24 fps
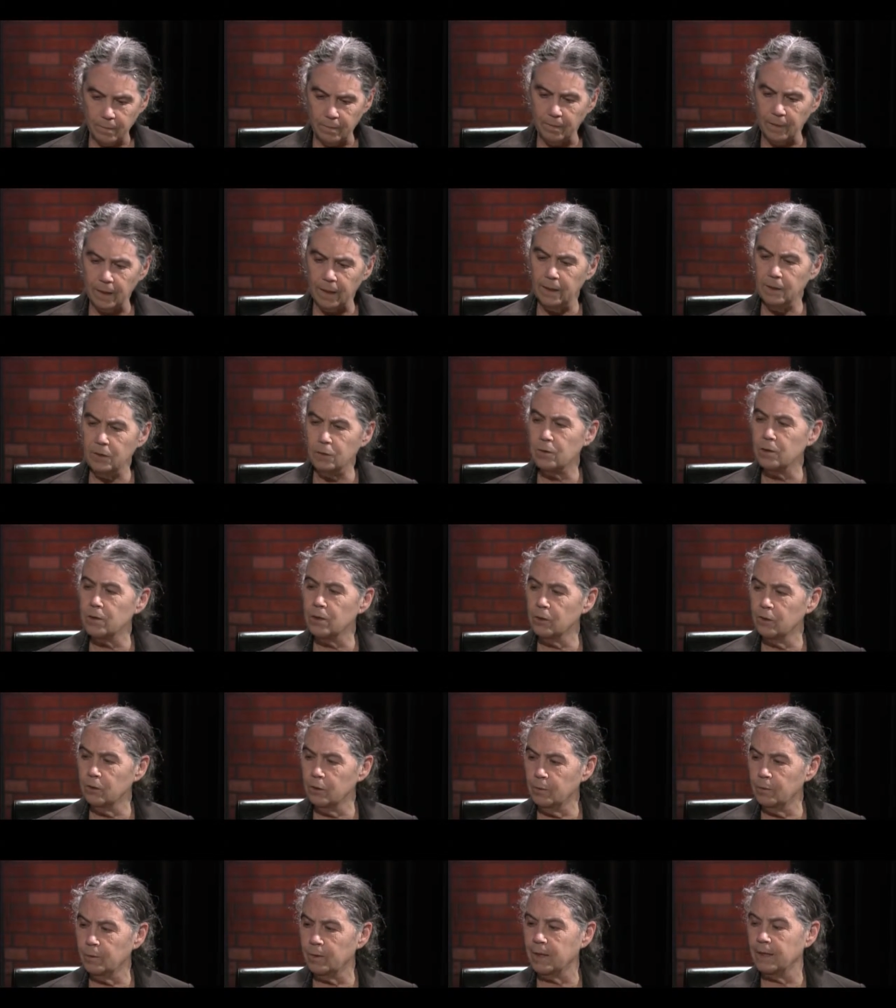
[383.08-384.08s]
this was a
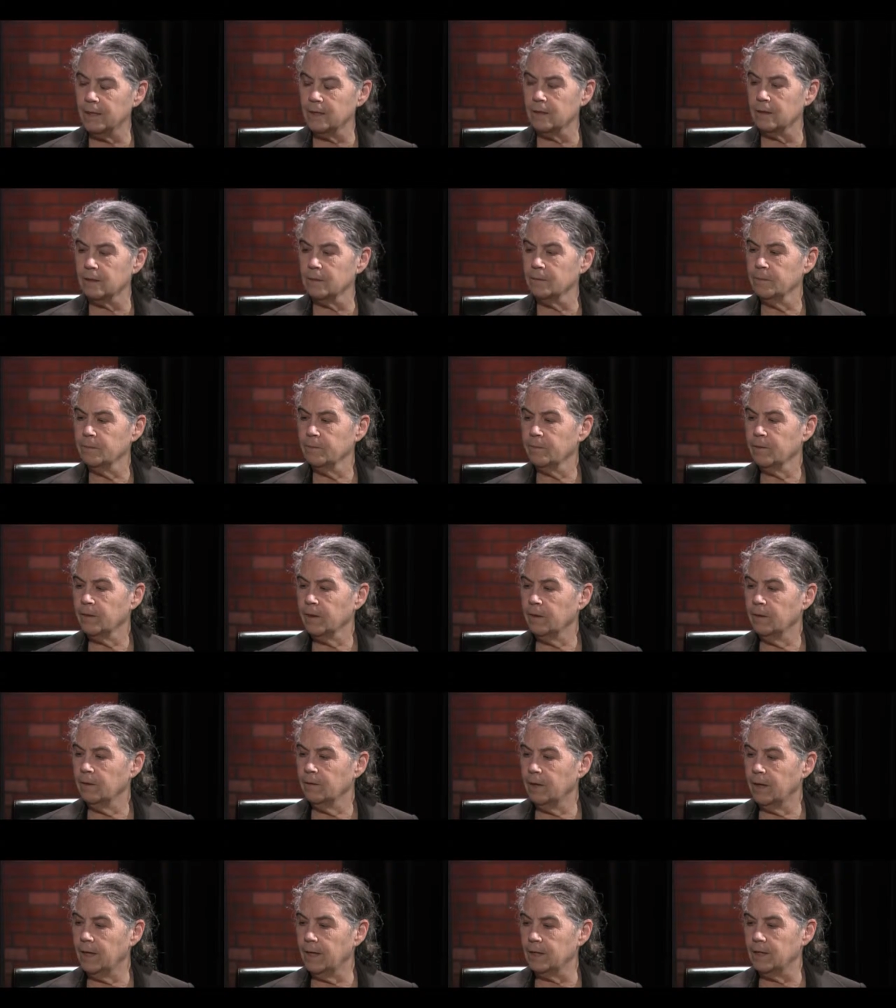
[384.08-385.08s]
good place
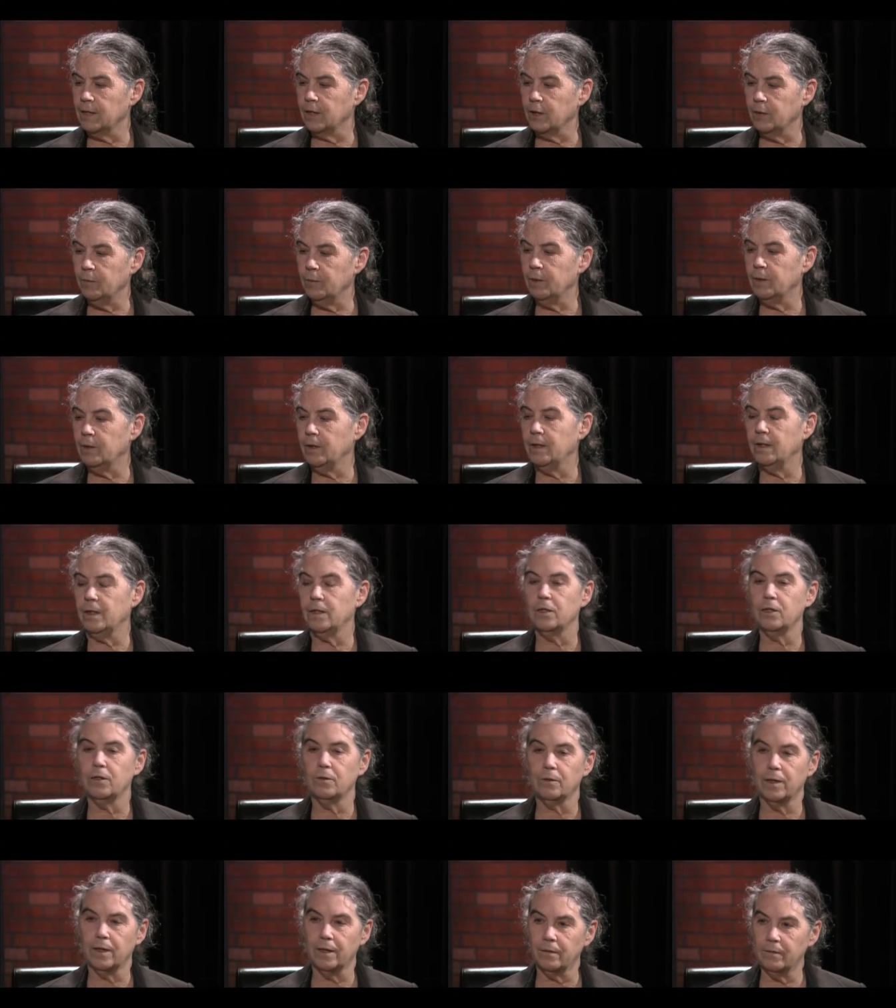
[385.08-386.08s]
as a community
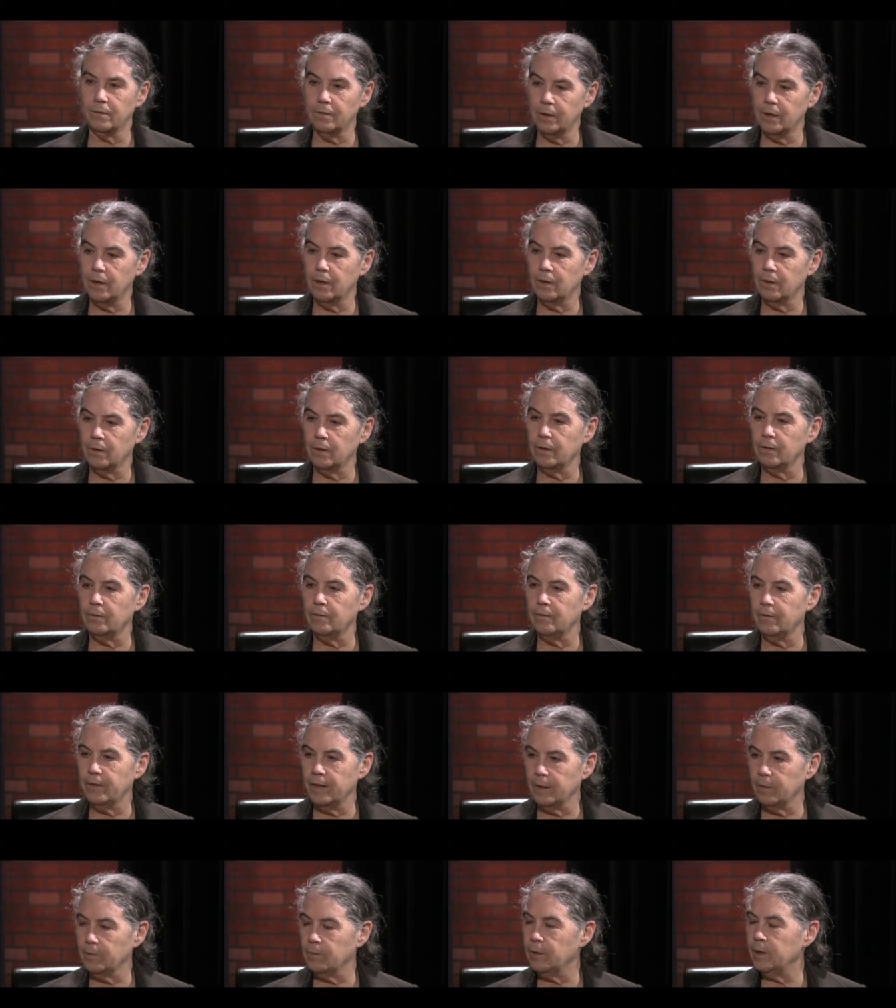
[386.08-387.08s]
issue that
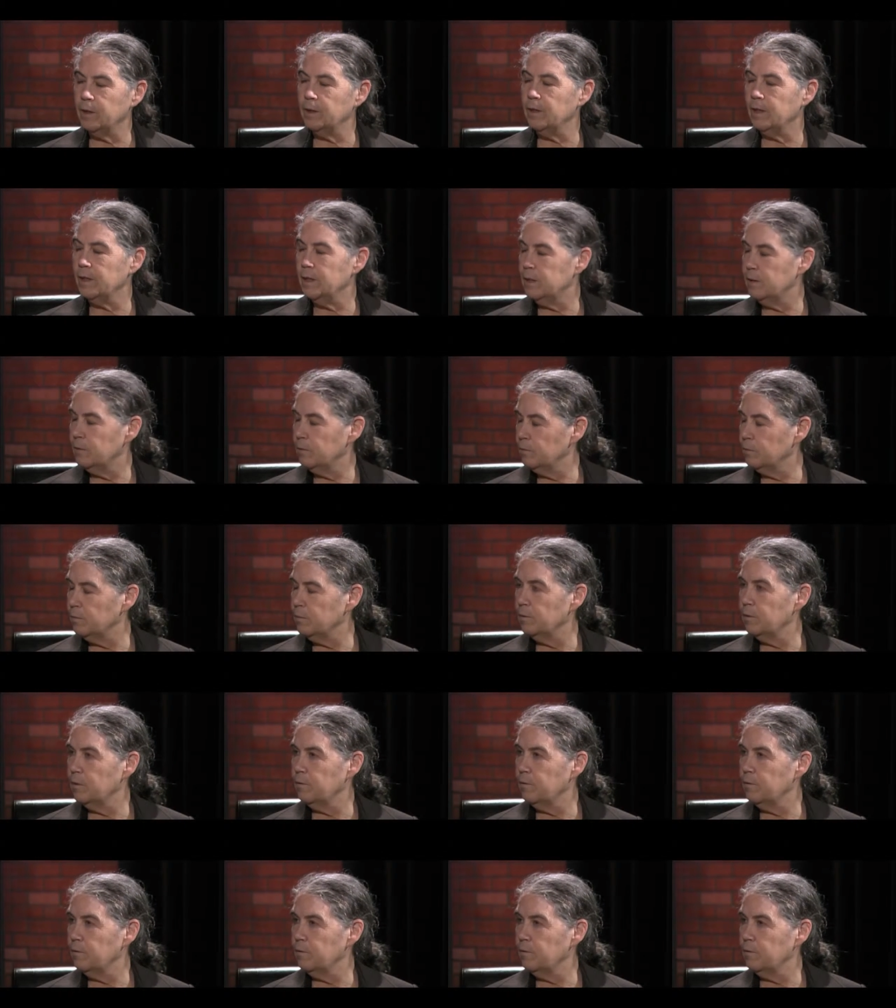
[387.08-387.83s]
we need to